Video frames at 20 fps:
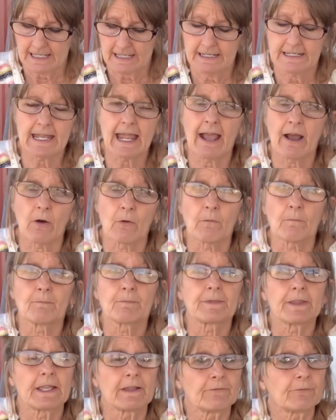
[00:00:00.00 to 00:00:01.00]
Now,
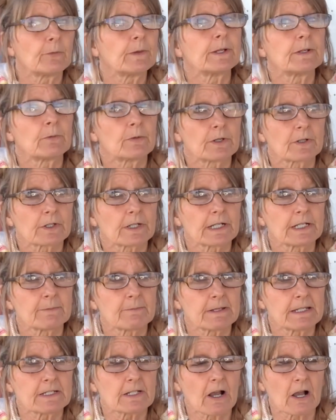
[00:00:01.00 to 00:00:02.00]
if we were going to
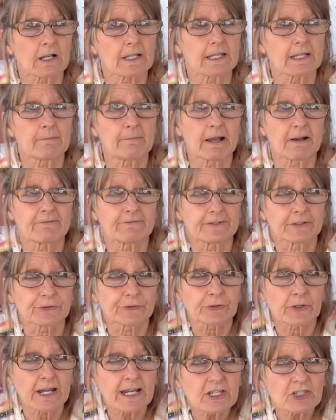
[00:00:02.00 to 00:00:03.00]
be talking about
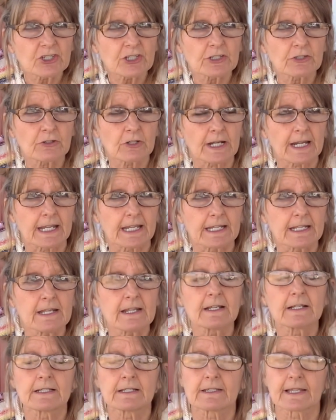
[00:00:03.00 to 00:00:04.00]
filtration grade,
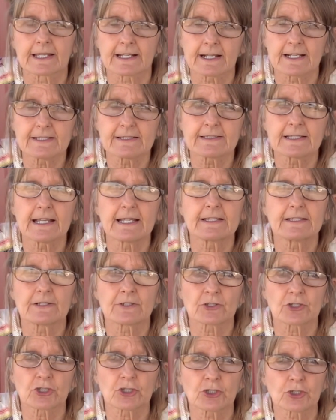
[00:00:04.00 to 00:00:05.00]
like I said,
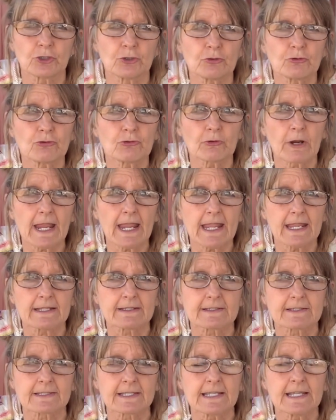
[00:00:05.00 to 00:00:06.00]
there's two
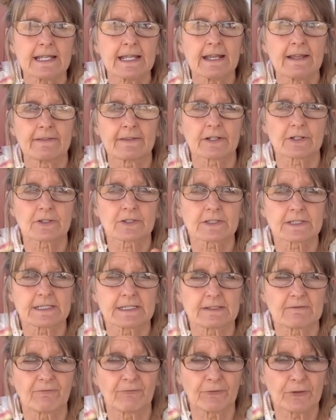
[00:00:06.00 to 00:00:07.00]
grades. There's
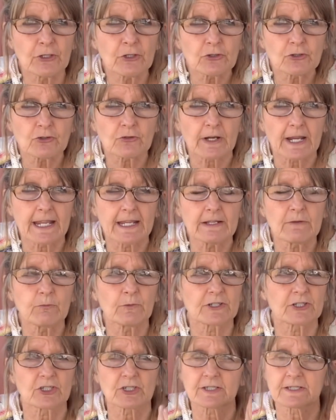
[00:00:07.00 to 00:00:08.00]
food grade,
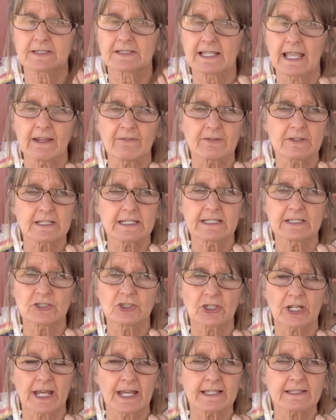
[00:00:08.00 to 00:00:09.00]
which is safe to
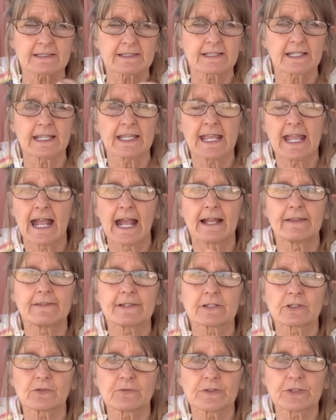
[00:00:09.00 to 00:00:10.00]
ingest, and
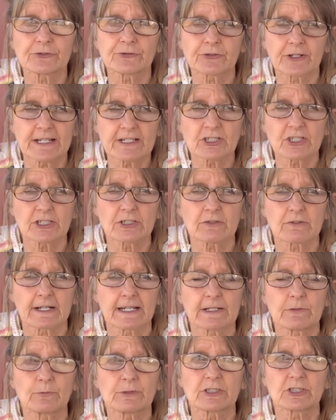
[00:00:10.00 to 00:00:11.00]
there's filtration
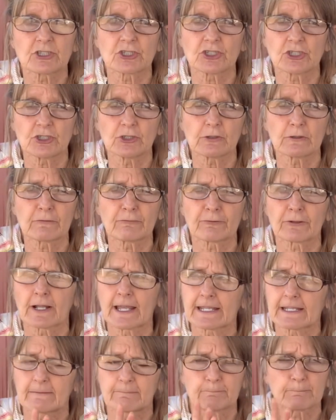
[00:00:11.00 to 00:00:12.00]
grade, which is used for
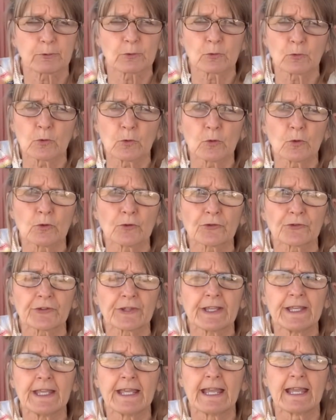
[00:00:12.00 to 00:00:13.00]
like in pools
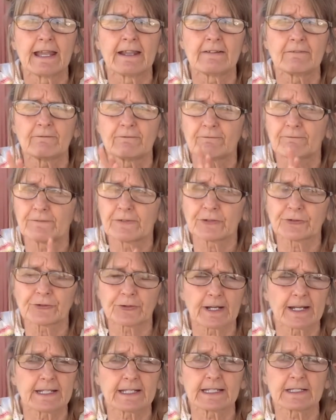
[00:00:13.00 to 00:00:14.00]
and
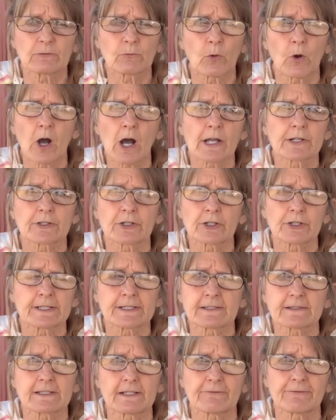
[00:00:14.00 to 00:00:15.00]
filtrating water
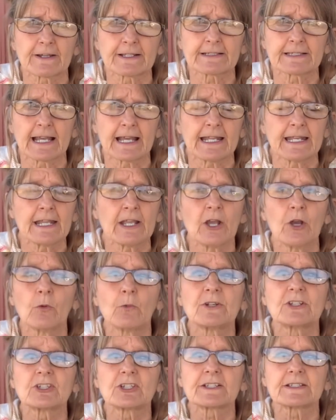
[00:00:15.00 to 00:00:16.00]
and stuff like that,
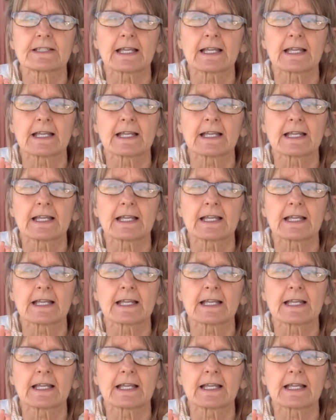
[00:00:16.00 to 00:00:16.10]
which is